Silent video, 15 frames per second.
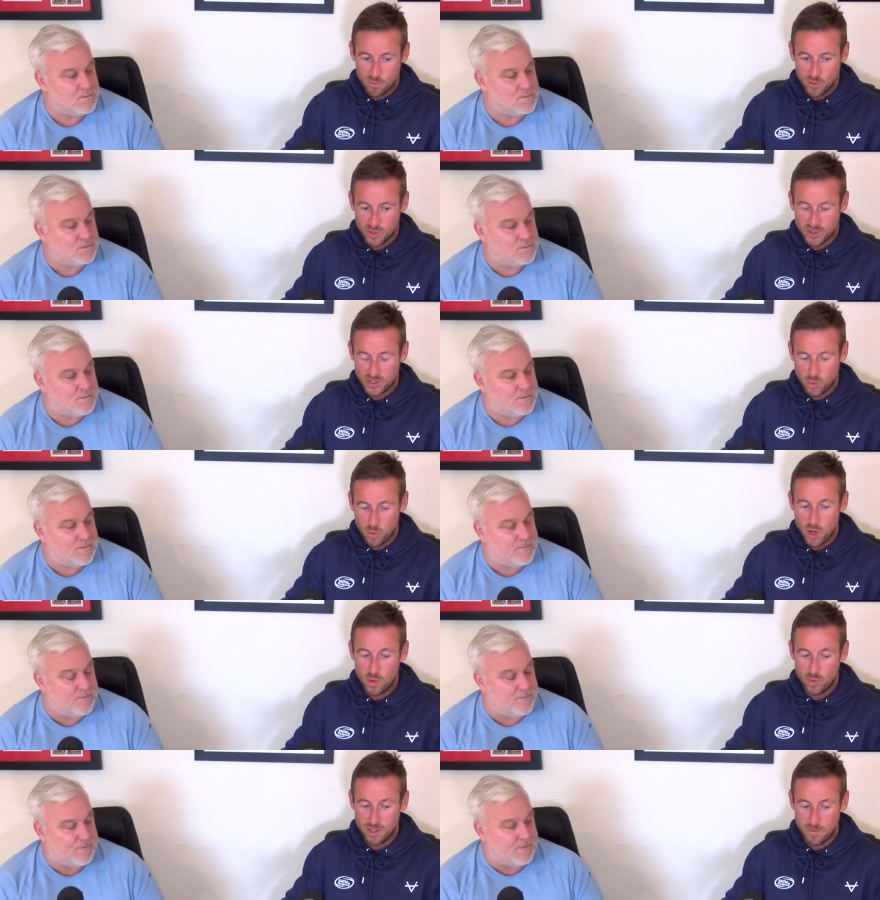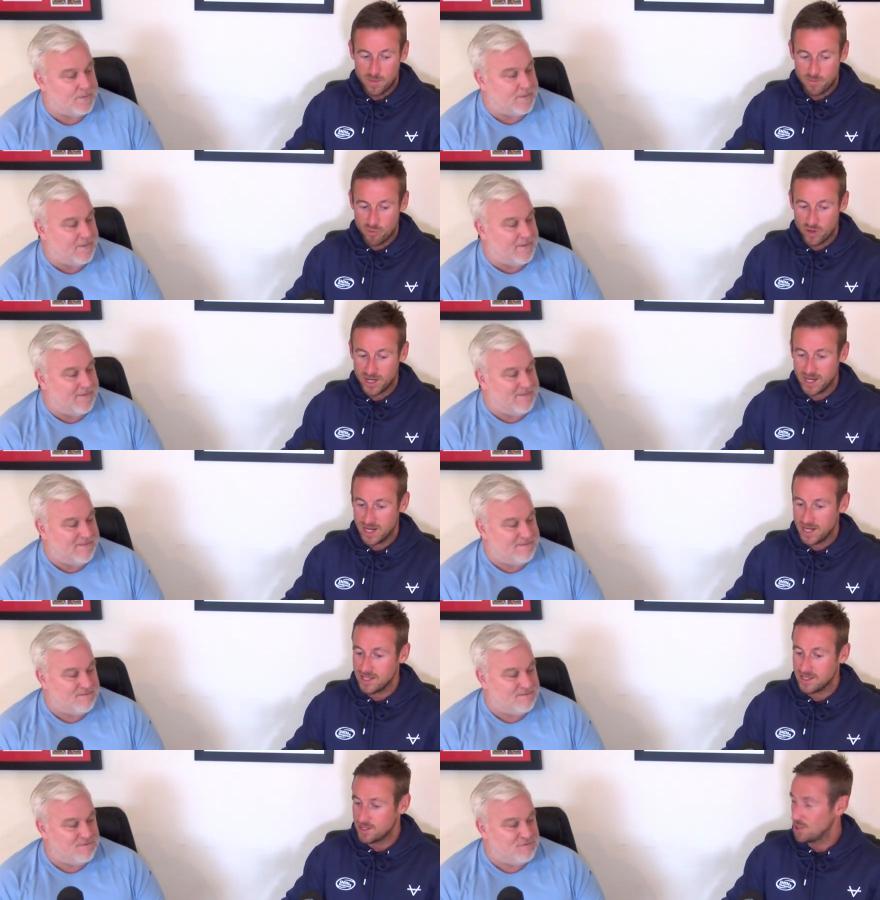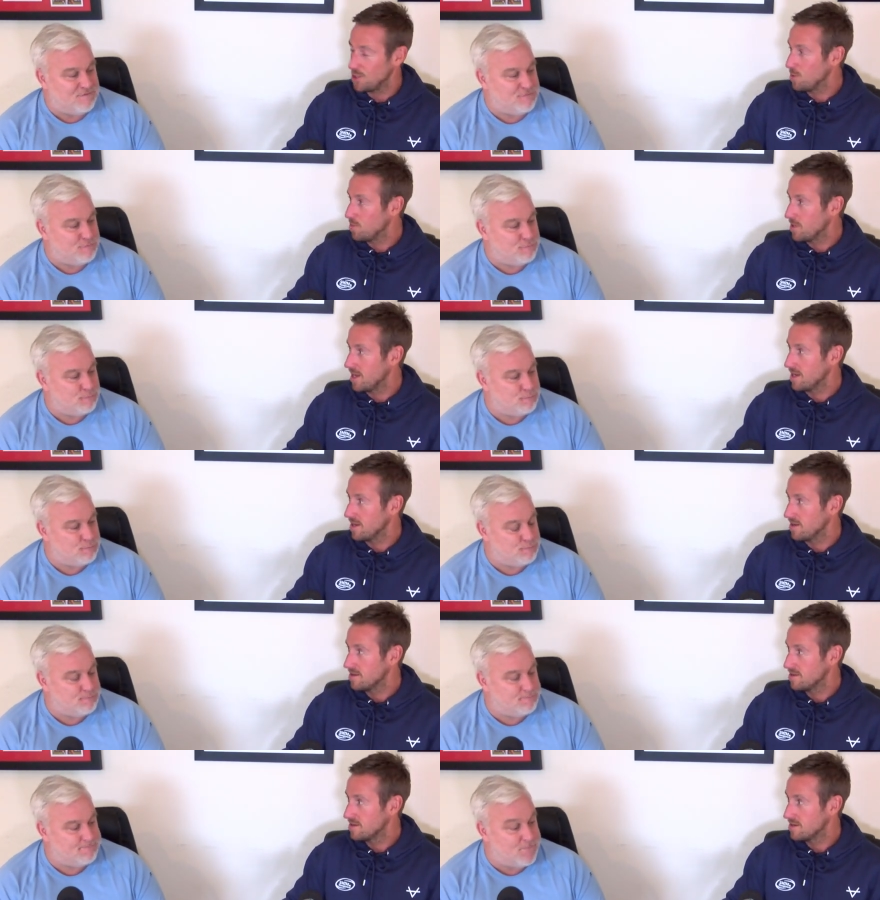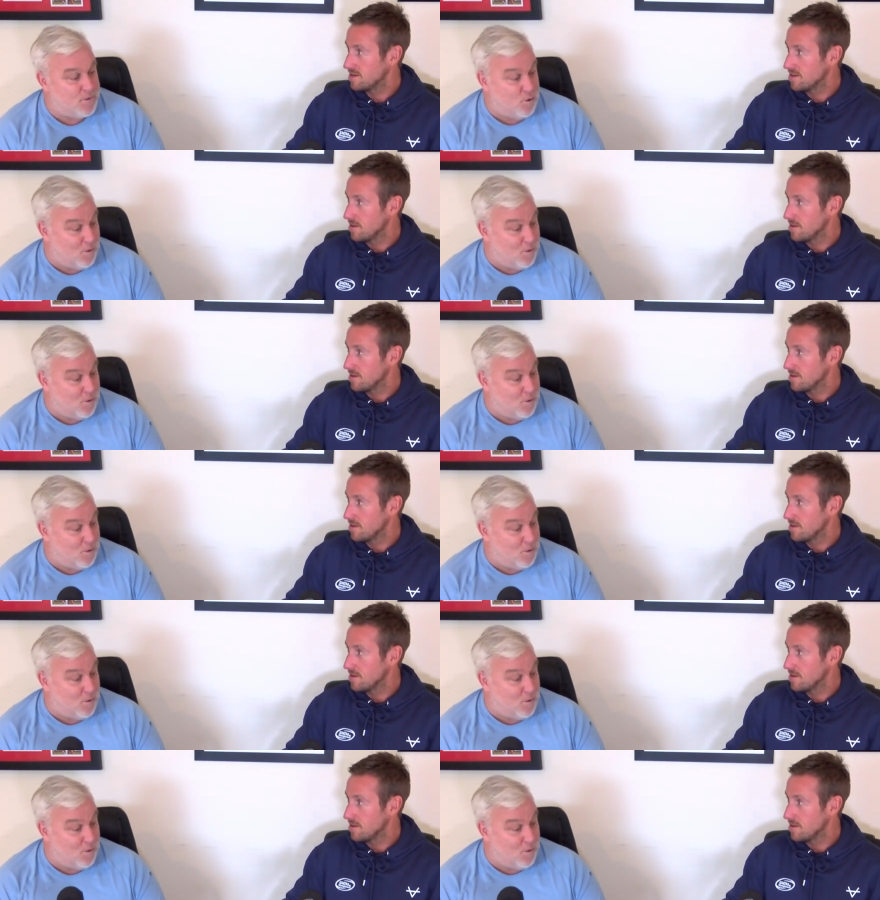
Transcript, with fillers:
Speaker 1: But to only be bringing in two players,